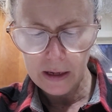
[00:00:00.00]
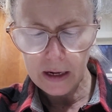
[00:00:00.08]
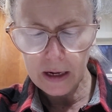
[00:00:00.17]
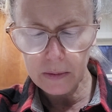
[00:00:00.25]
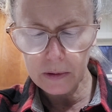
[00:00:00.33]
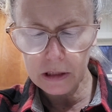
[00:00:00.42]

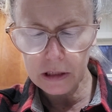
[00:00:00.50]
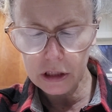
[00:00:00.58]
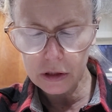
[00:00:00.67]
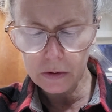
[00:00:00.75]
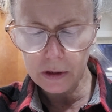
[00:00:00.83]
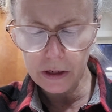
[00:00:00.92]
I will
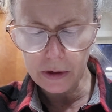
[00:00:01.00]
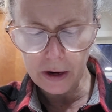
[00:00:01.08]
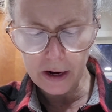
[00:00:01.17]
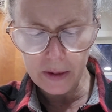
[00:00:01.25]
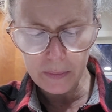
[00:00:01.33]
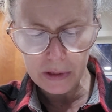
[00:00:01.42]
destroy your
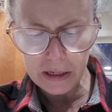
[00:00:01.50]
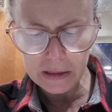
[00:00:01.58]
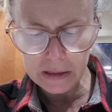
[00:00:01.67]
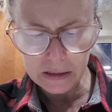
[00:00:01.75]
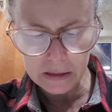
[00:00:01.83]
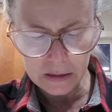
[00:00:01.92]
high
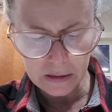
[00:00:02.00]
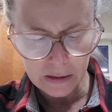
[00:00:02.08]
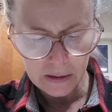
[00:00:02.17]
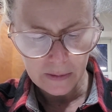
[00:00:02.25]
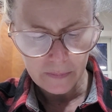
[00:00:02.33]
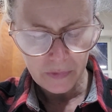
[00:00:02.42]
places,
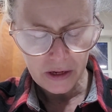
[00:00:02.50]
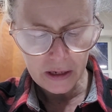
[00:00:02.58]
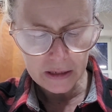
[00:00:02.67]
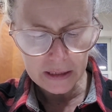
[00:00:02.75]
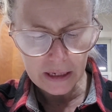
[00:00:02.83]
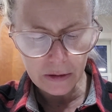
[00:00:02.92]

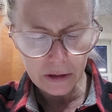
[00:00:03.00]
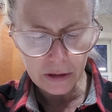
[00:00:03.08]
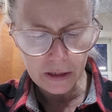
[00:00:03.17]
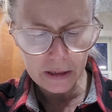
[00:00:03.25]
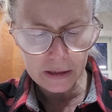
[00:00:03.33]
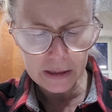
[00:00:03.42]
cut down your
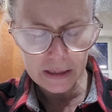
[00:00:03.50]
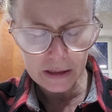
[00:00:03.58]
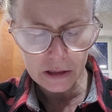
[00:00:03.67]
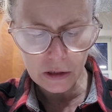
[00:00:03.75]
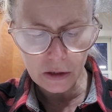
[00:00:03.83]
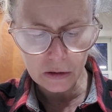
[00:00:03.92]

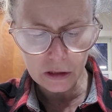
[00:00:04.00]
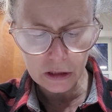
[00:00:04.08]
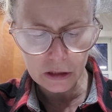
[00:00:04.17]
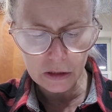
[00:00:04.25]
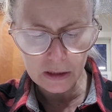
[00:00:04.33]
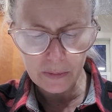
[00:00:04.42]
incense
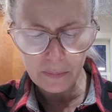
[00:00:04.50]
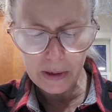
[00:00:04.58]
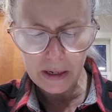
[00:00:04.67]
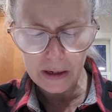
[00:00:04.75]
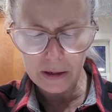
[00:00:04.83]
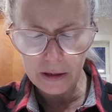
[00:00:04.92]
altars, and
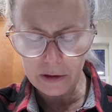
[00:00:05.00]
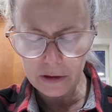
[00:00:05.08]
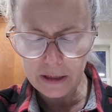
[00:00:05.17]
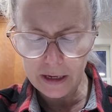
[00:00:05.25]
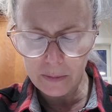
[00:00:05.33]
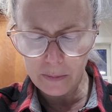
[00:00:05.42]
pile your
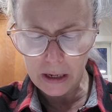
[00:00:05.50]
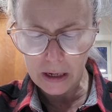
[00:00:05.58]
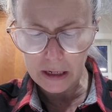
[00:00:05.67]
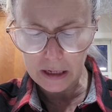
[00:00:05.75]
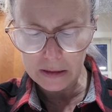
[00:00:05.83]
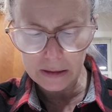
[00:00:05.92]
dead
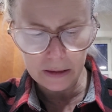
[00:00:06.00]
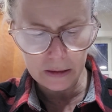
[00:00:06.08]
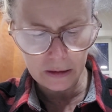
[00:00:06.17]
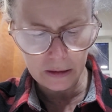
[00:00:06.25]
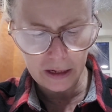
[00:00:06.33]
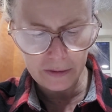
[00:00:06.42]
bodies on the
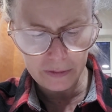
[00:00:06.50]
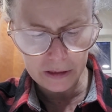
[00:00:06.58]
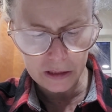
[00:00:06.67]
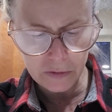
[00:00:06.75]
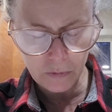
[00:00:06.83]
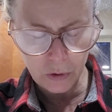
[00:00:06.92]

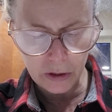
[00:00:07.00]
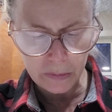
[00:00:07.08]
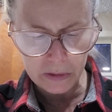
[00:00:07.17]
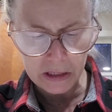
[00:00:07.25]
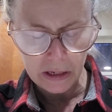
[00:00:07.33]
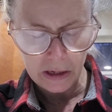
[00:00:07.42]
lifeless
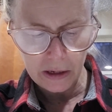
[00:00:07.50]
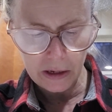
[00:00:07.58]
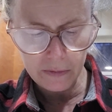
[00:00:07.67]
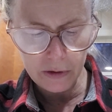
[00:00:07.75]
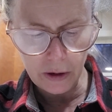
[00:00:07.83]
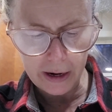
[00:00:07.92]
forms
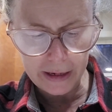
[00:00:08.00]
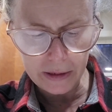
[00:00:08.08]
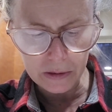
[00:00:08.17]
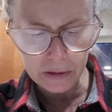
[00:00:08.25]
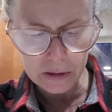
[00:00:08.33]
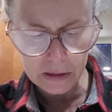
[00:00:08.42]
of your
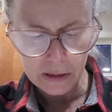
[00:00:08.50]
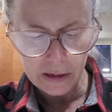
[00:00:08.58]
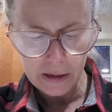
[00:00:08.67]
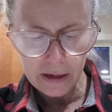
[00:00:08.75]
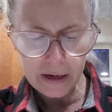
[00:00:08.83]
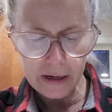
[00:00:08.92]
idols,
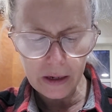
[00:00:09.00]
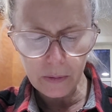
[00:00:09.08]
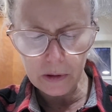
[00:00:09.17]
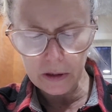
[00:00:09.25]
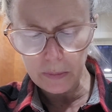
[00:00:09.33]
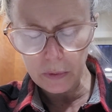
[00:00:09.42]
and I
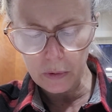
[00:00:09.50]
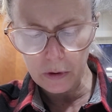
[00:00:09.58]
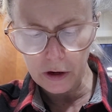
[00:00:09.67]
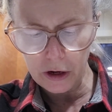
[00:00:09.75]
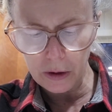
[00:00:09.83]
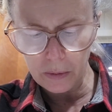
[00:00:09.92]
will
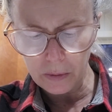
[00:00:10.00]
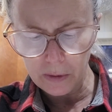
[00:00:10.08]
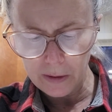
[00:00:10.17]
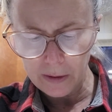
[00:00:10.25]
abhor you.